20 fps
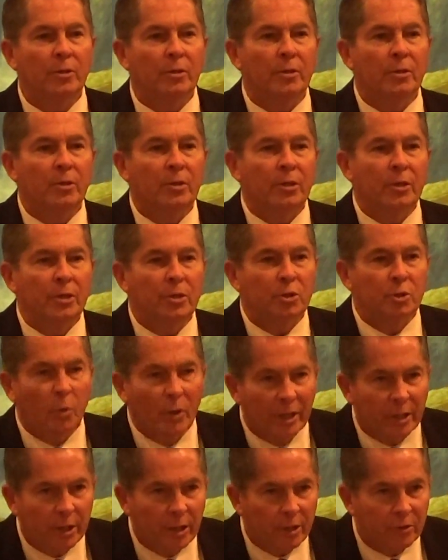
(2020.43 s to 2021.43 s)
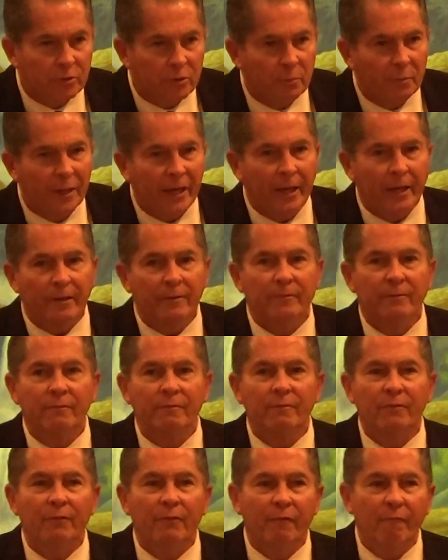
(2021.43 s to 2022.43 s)
Amen. twenty years from now.
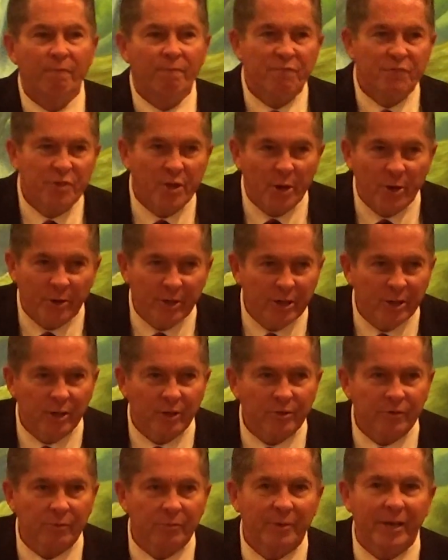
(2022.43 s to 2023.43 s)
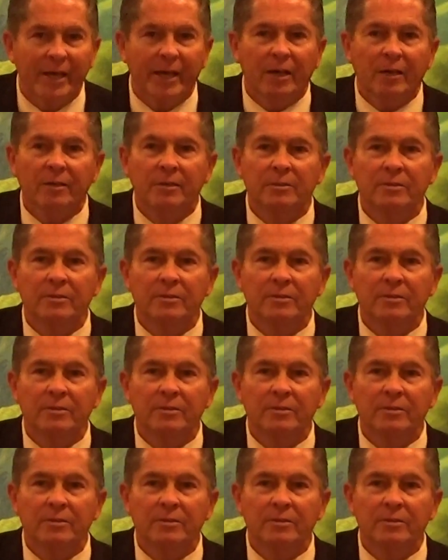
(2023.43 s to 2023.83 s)
thirty years from now.